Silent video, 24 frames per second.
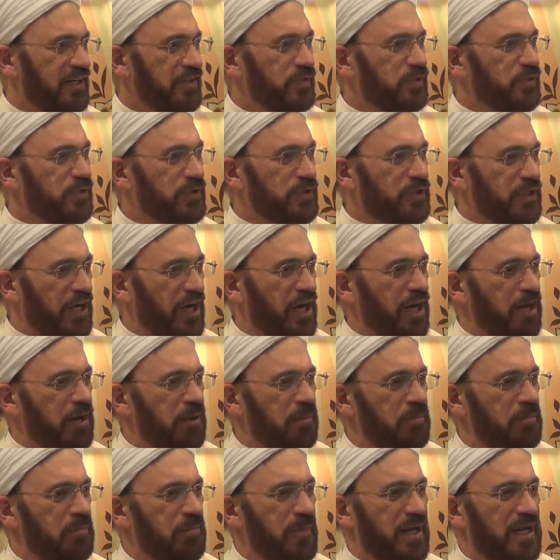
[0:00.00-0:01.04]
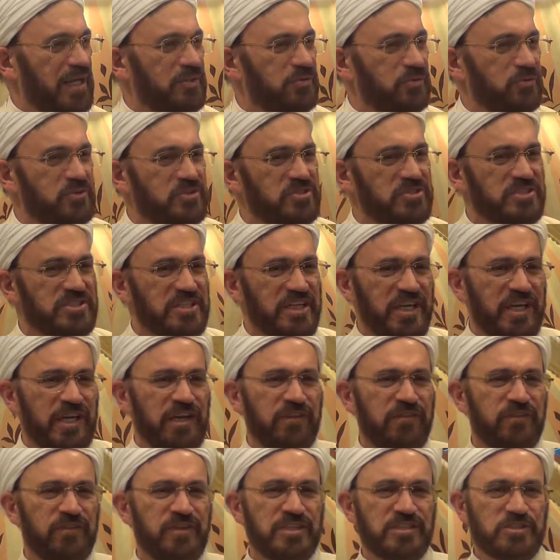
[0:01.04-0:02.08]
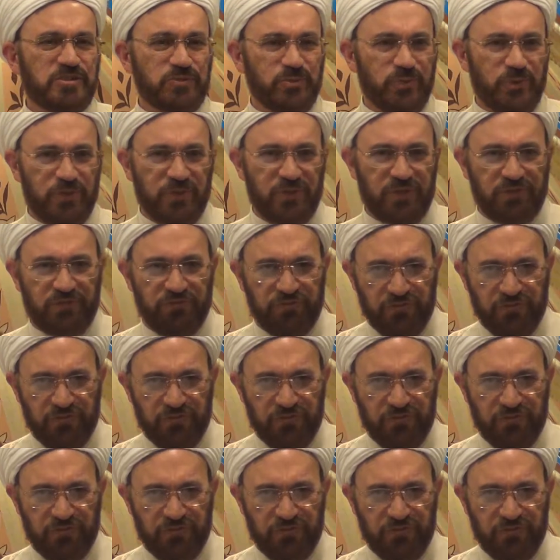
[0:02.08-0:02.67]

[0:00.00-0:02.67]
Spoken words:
to come and to save this world